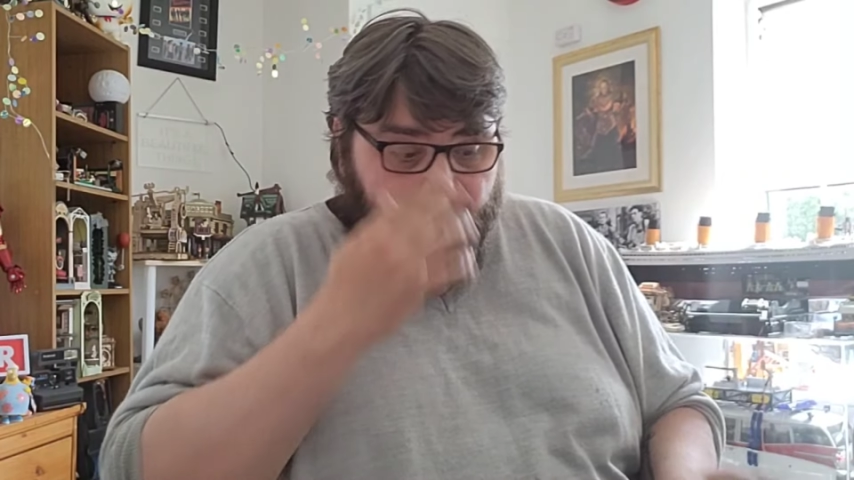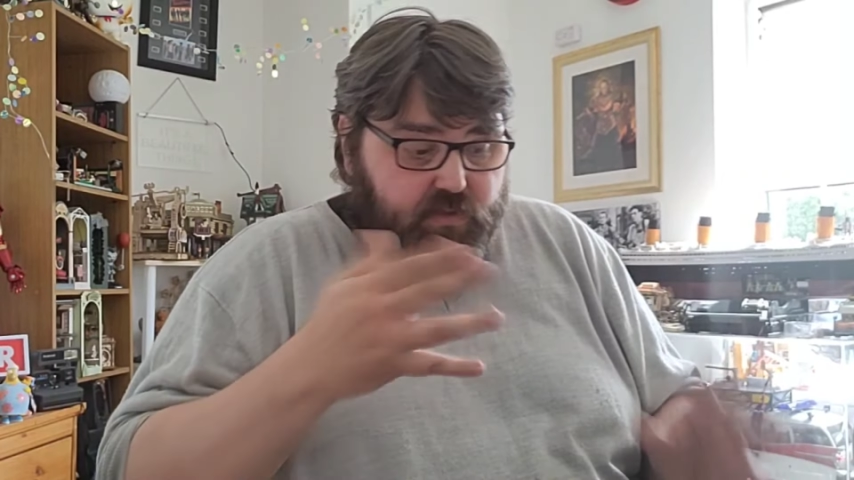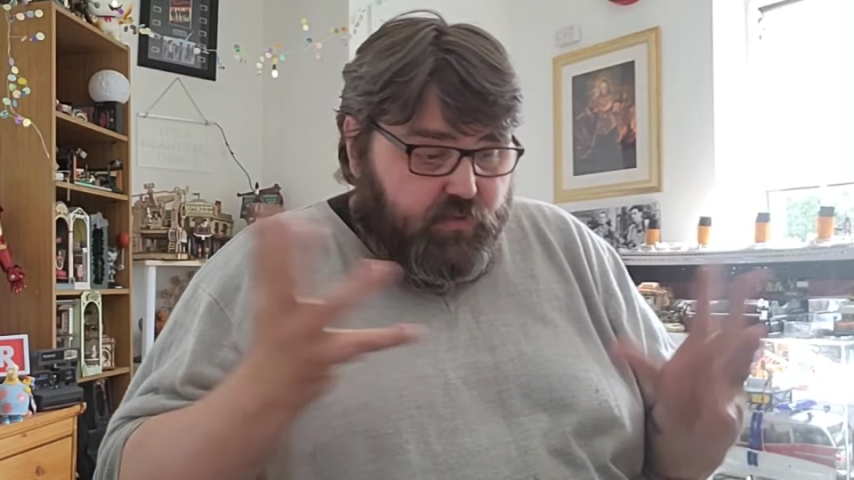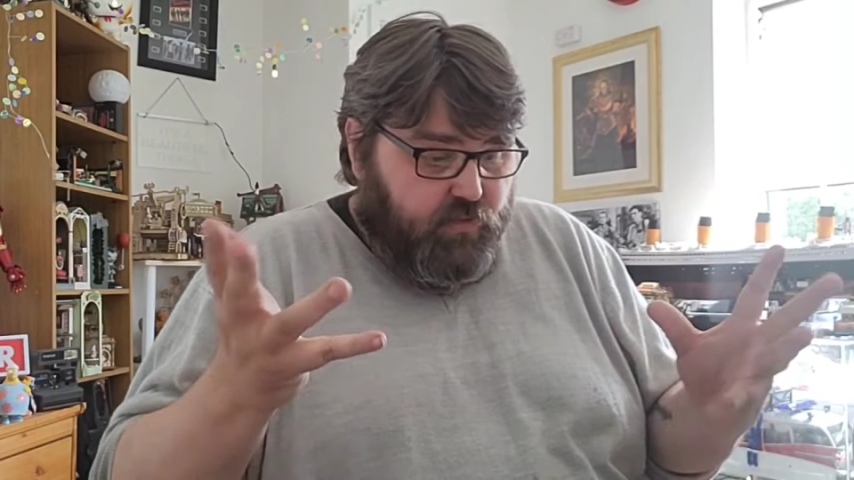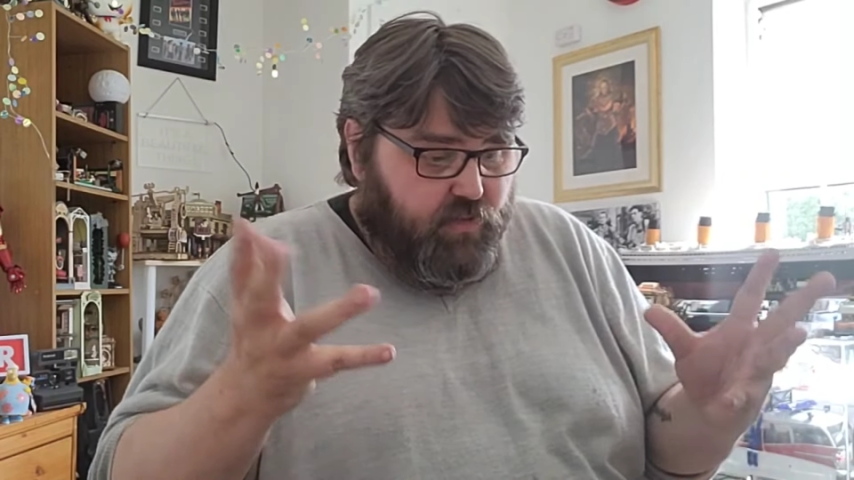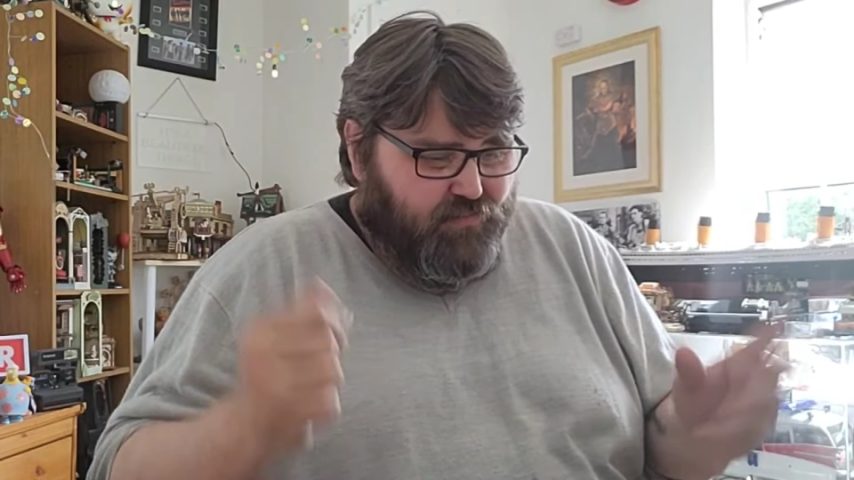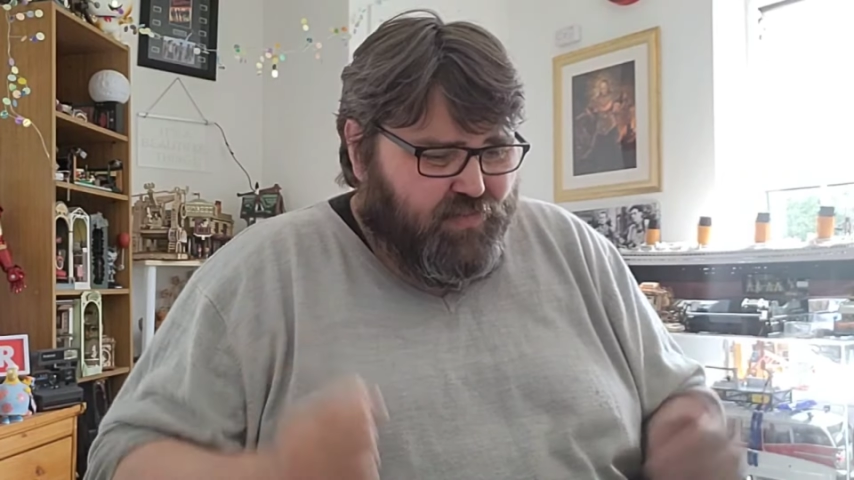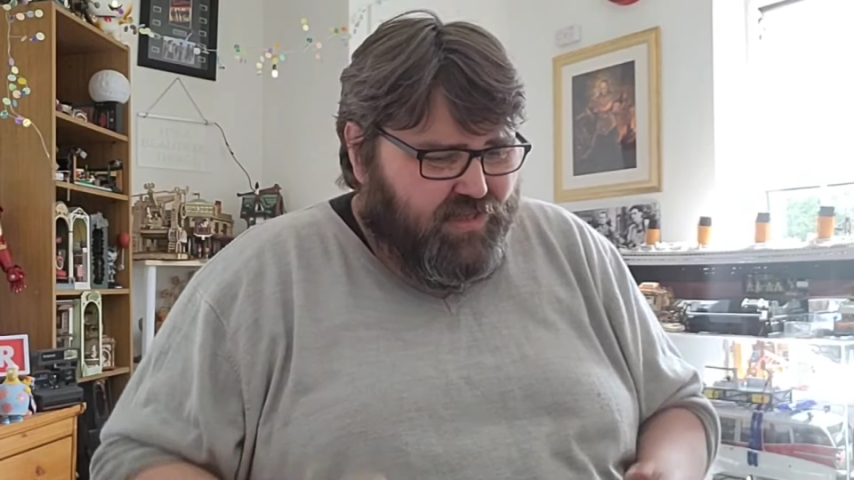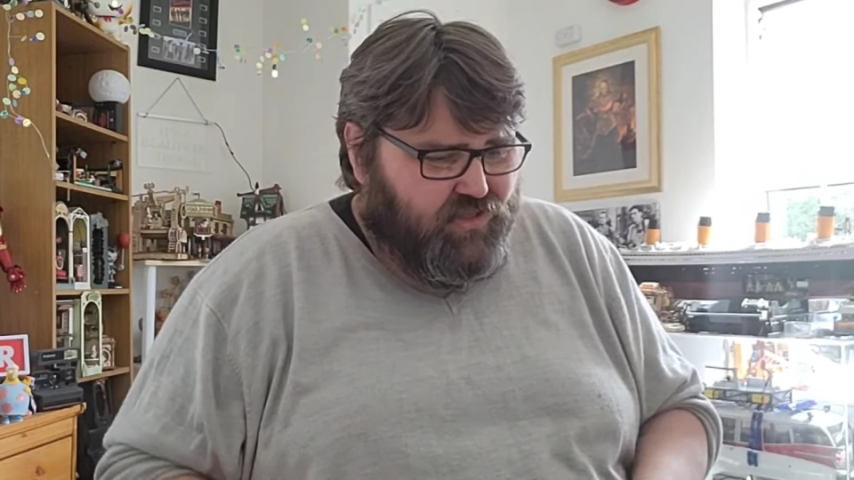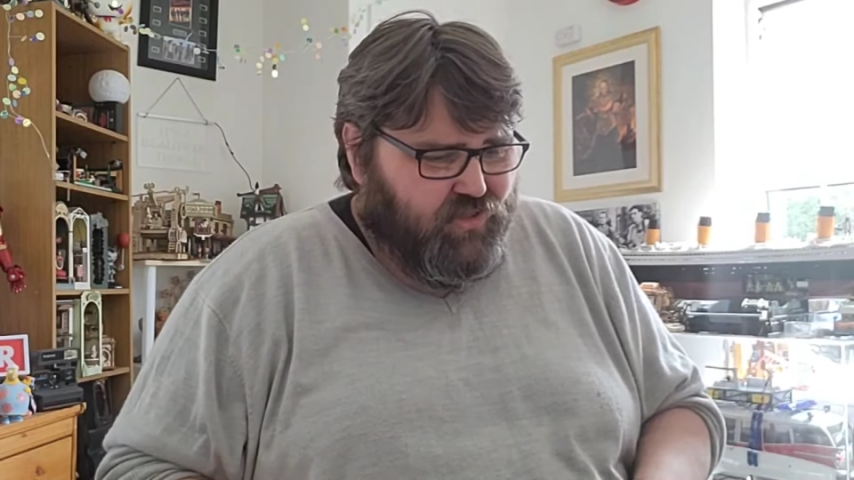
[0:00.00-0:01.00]
I thought you'd
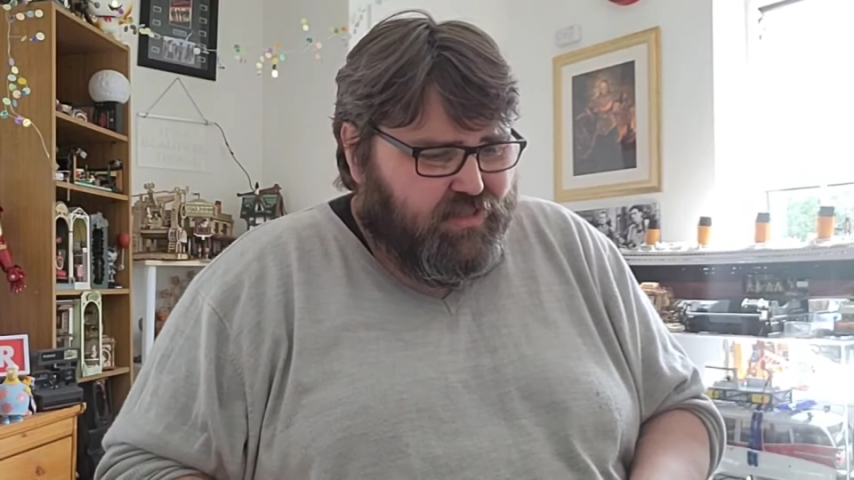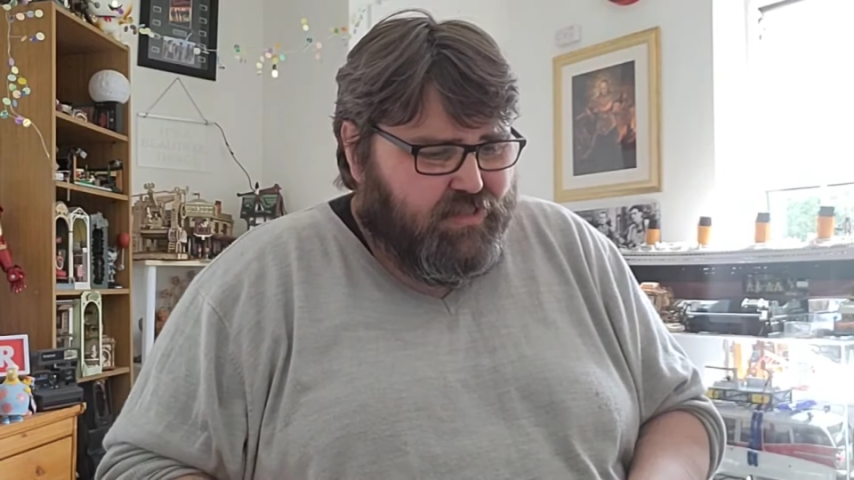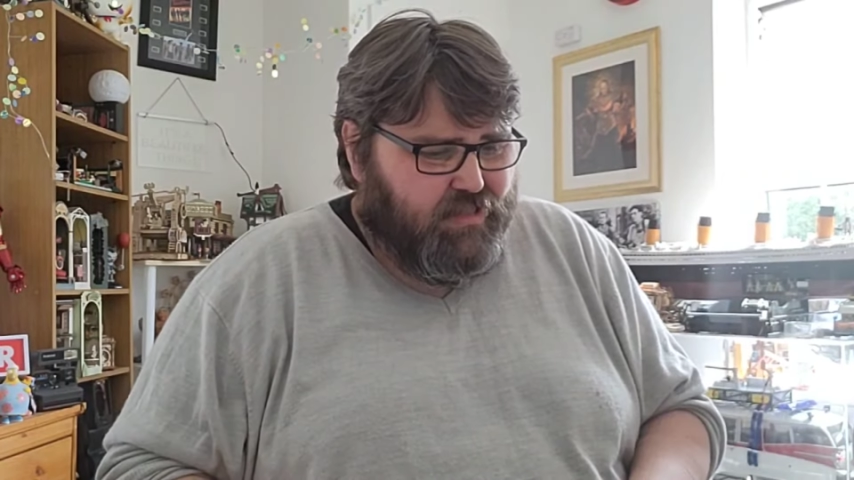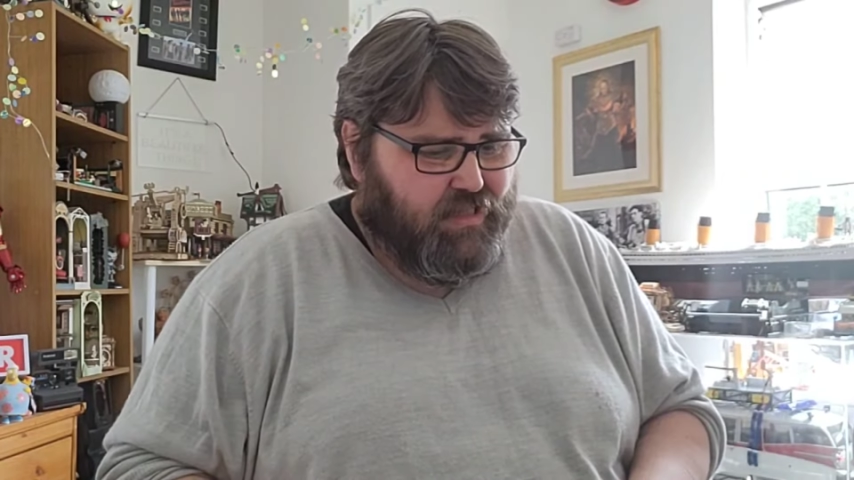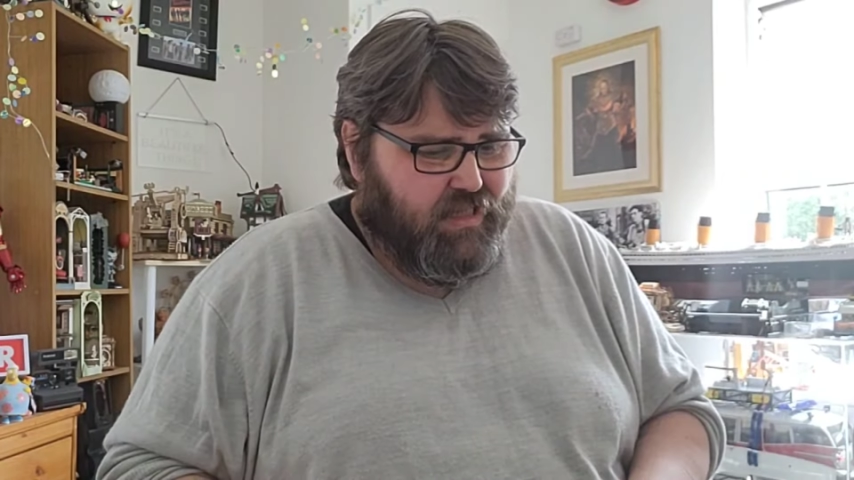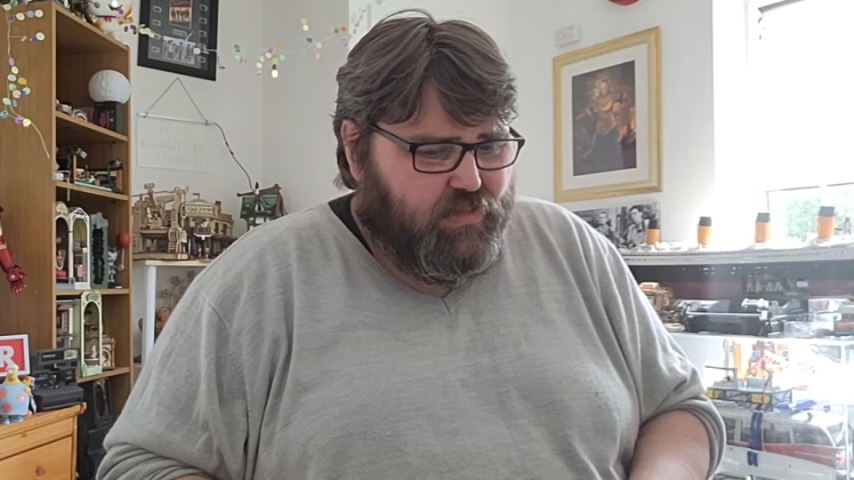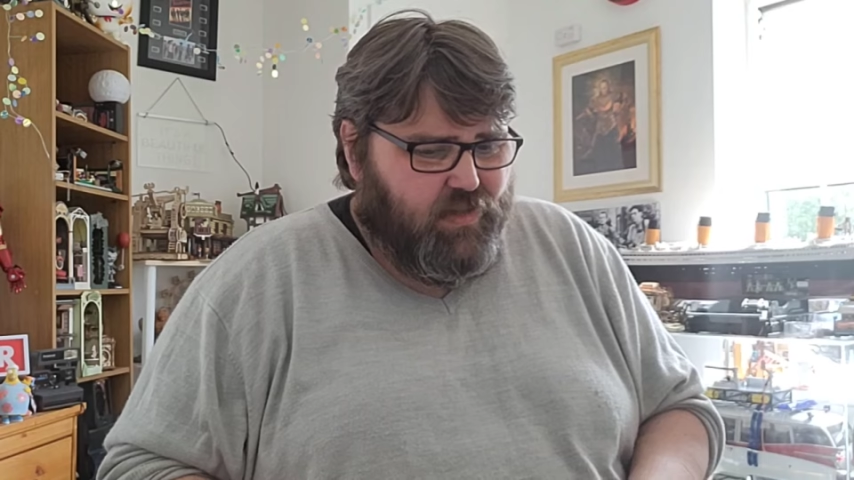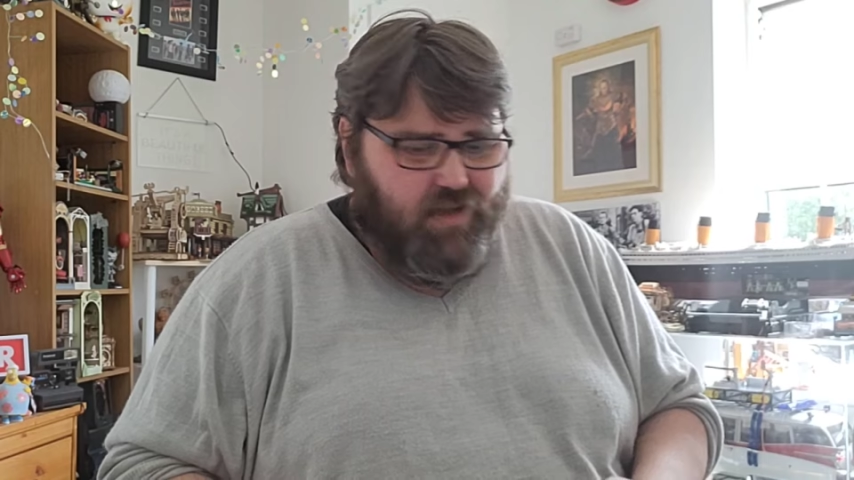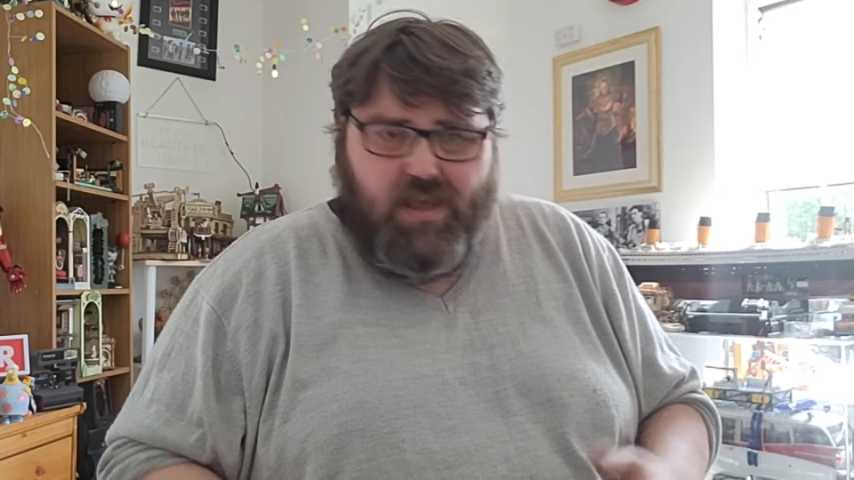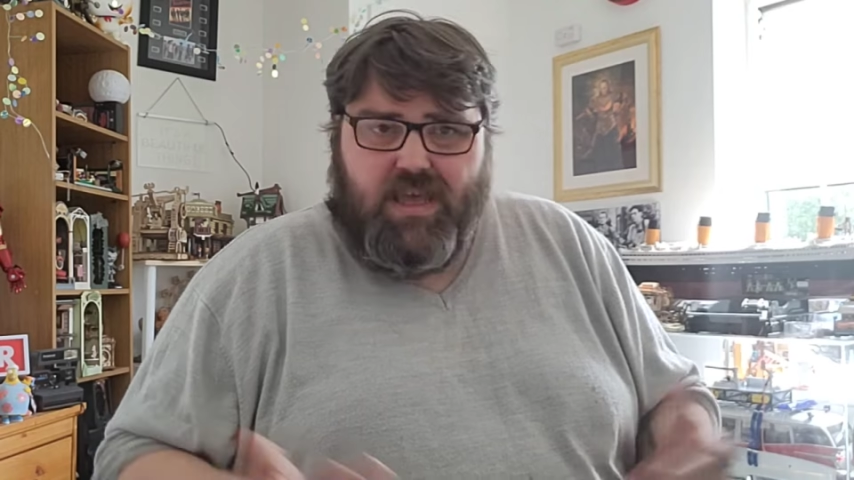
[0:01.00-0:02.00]
be interested to see it as
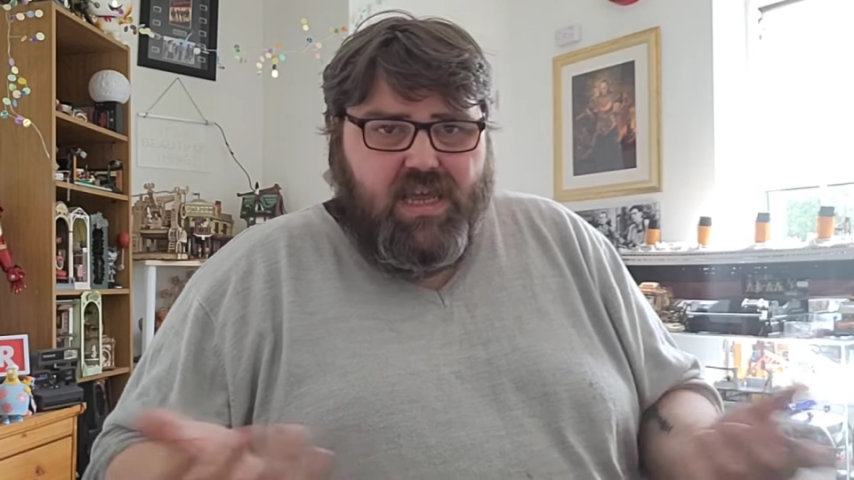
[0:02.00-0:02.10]
well.